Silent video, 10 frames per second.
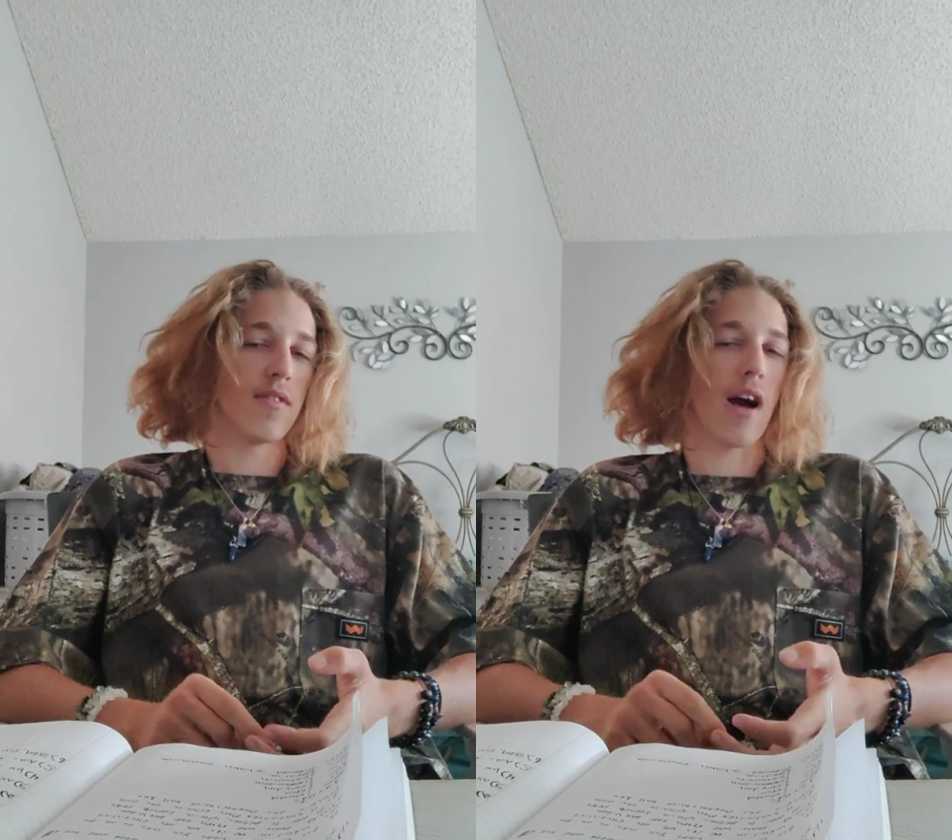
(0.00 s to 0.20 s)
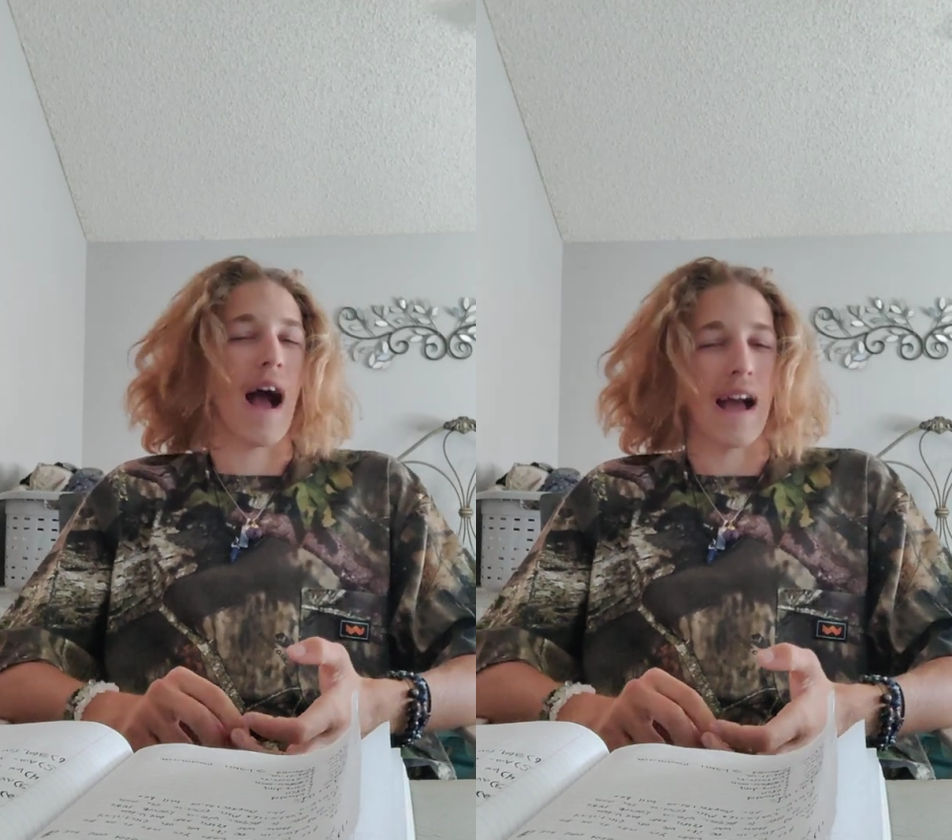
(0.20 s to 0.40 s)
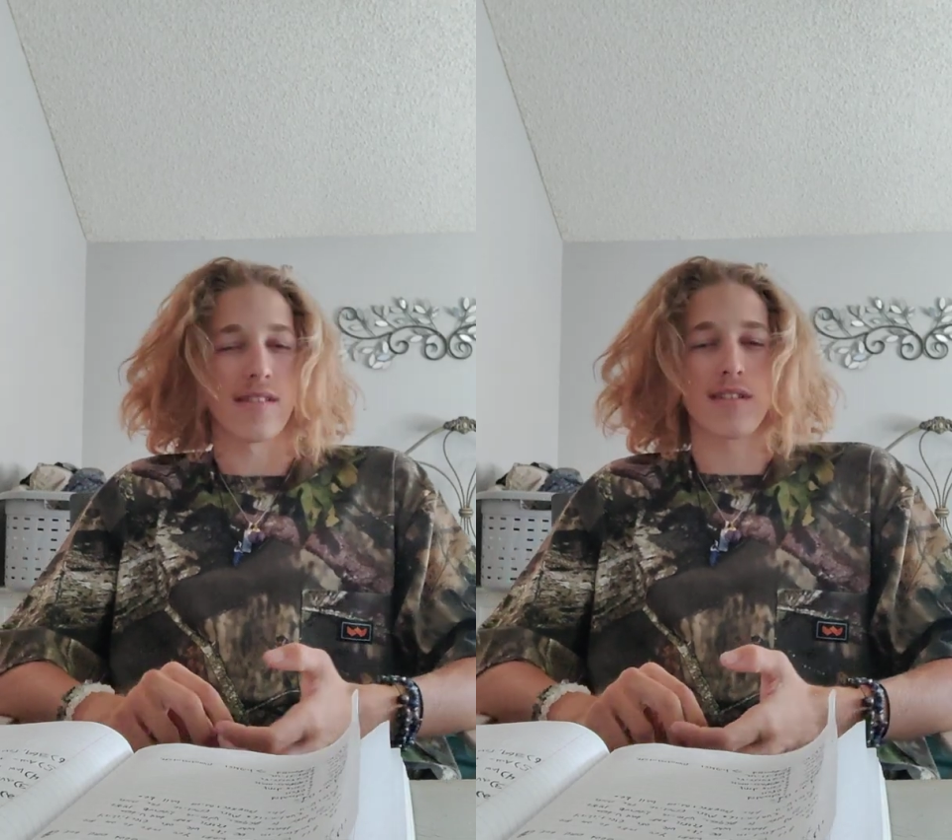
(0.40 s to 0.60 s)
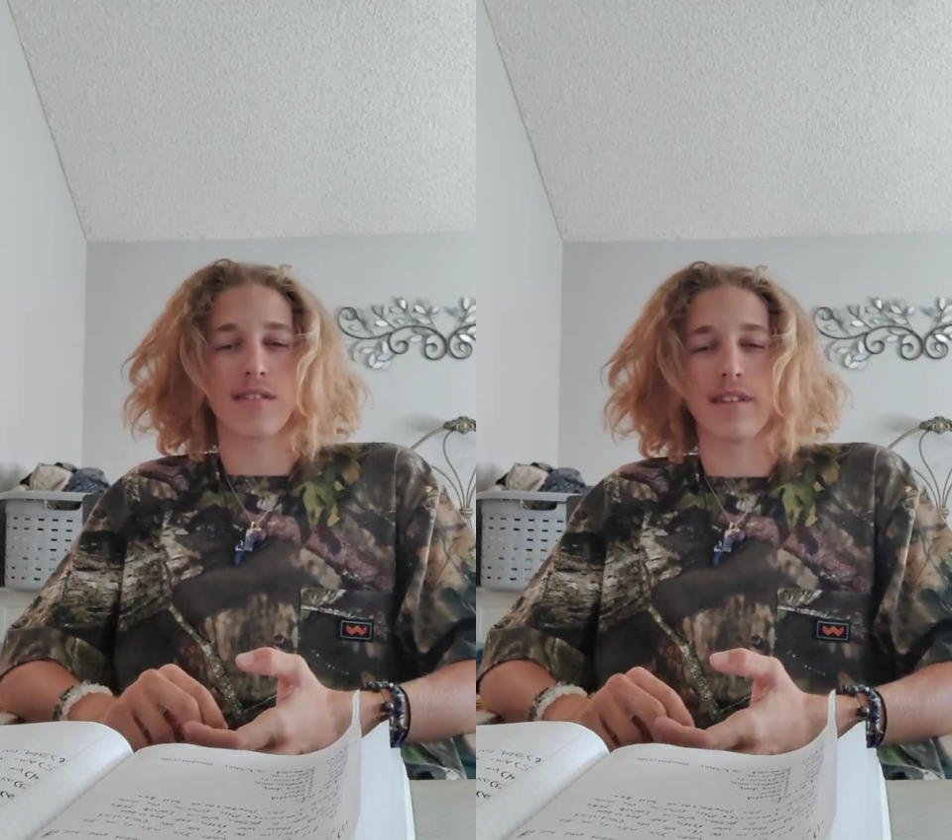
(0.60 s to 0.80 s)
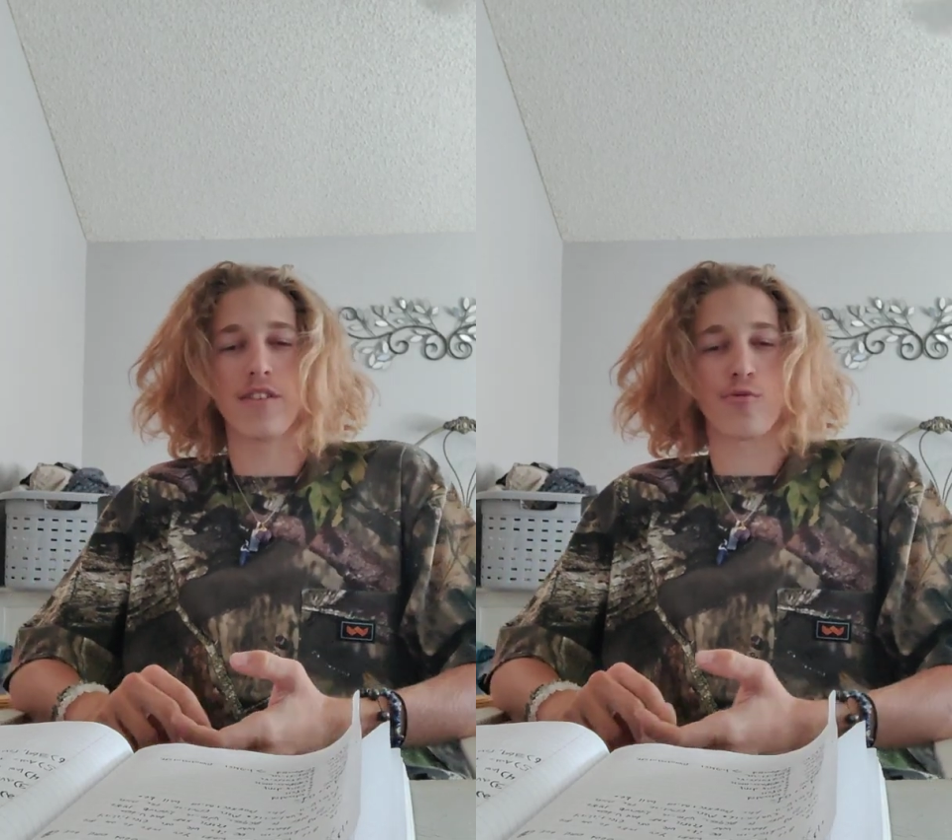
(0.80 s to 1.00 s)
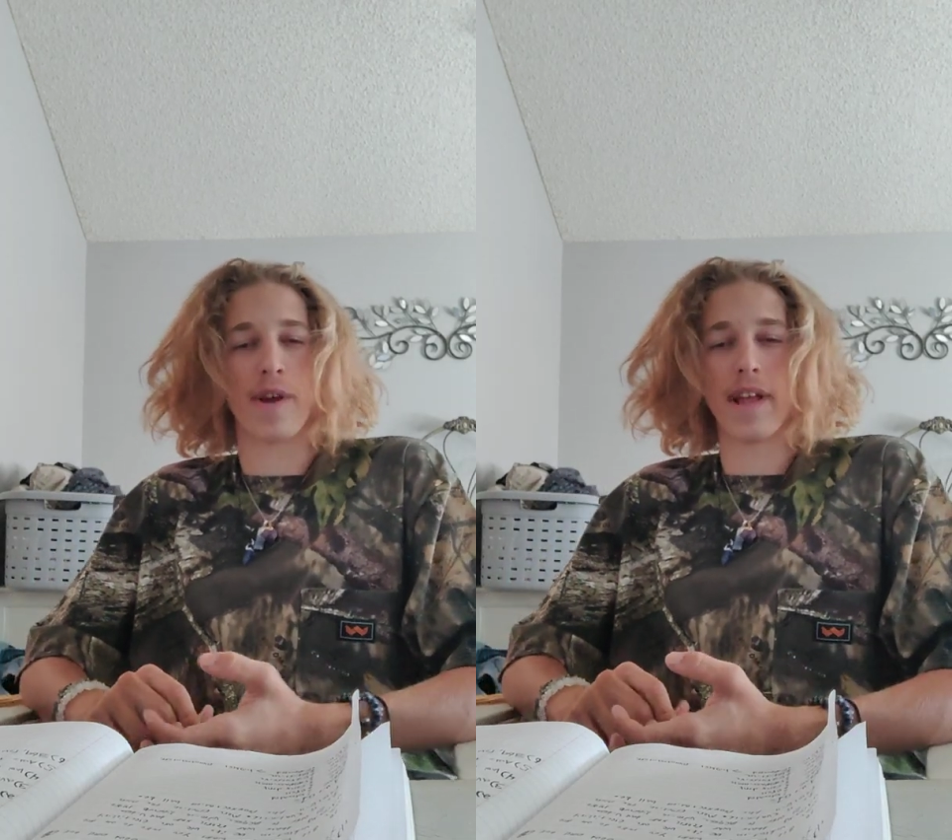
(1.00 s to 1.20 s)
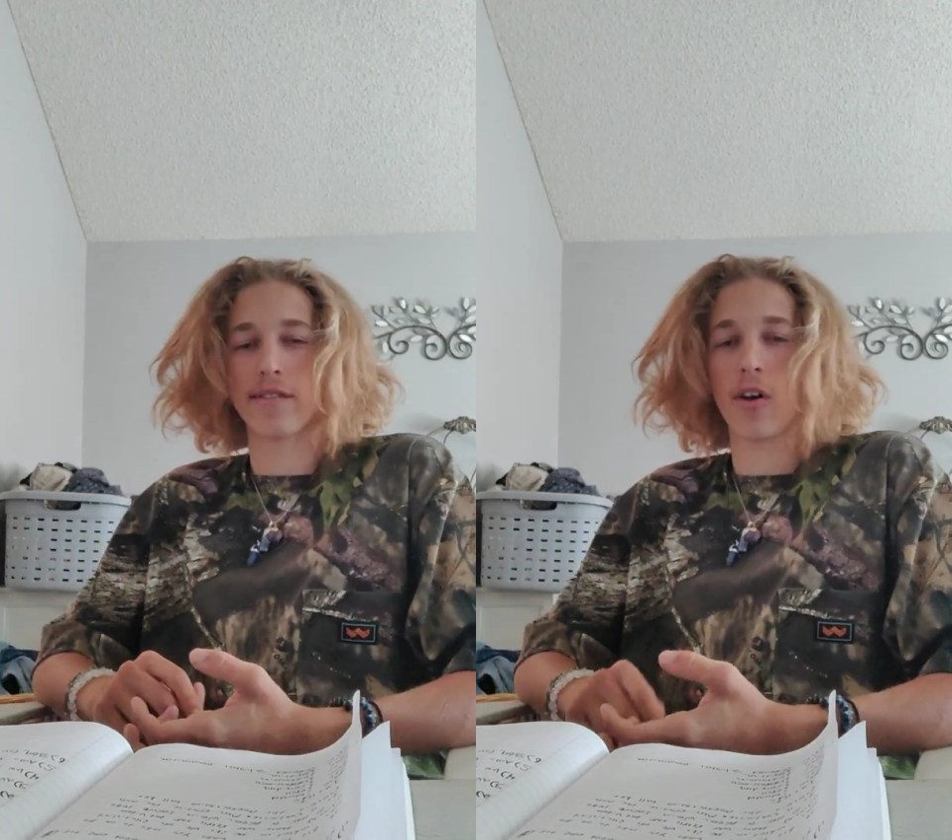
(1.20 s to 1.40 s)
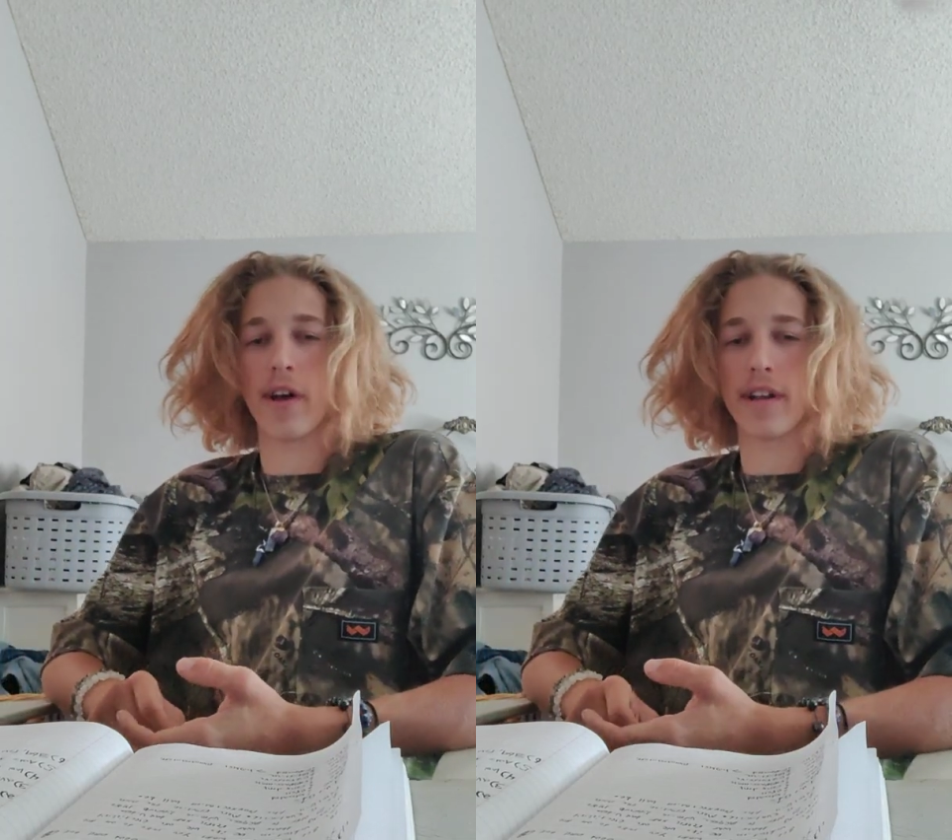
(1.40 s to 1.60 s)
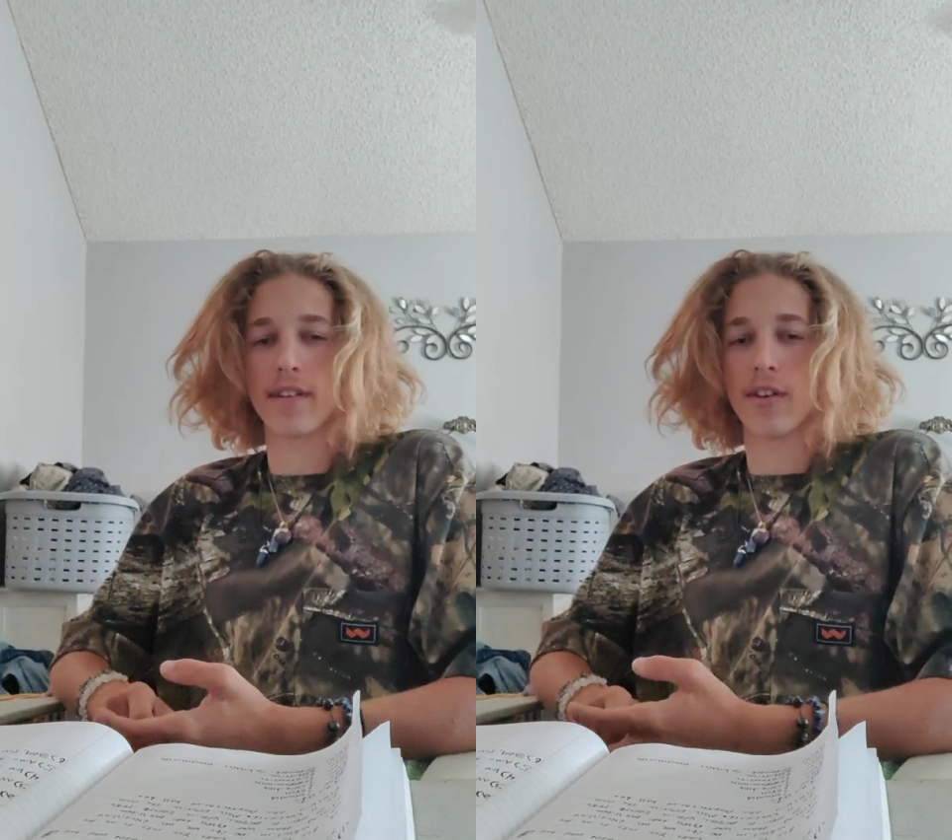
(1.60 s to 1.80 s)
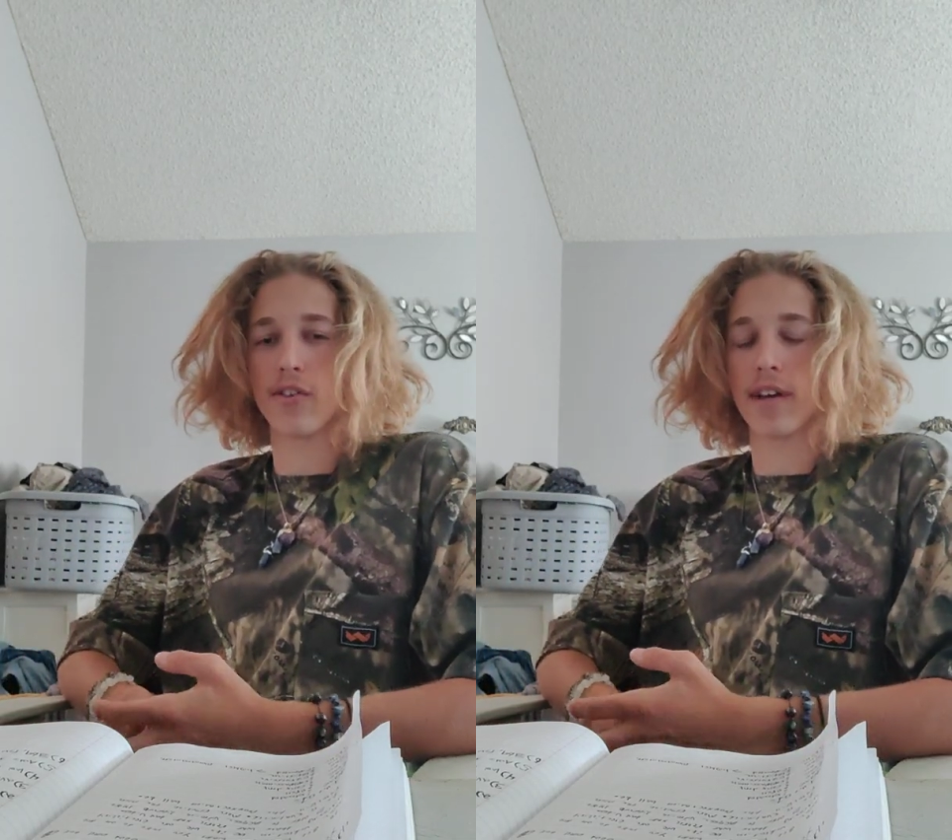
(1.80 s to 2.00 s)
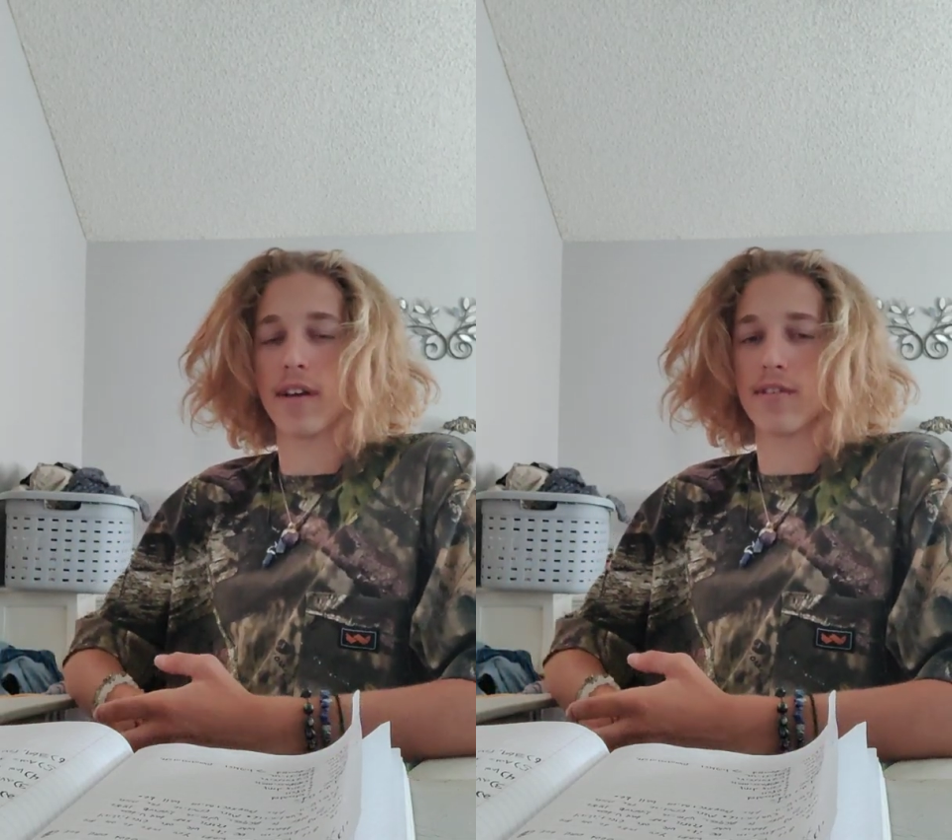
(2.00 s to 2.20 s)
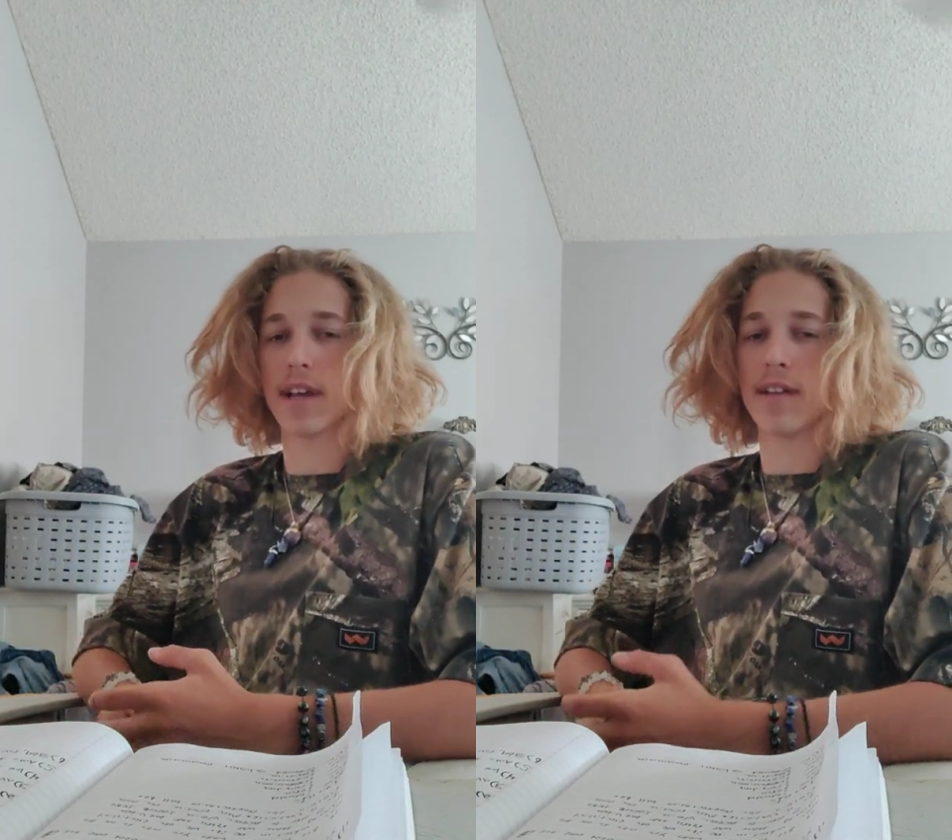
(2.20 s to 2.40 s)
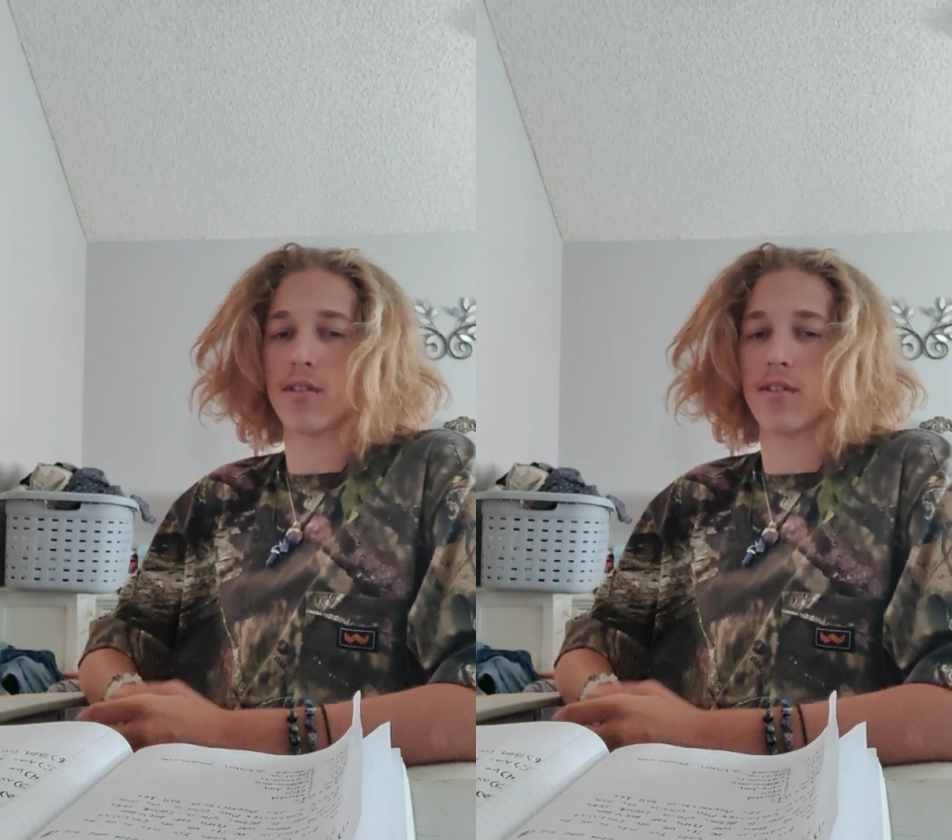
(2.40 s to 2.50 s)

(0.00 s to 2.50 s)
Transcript: high success rate. That's all I can tell you guys, okay?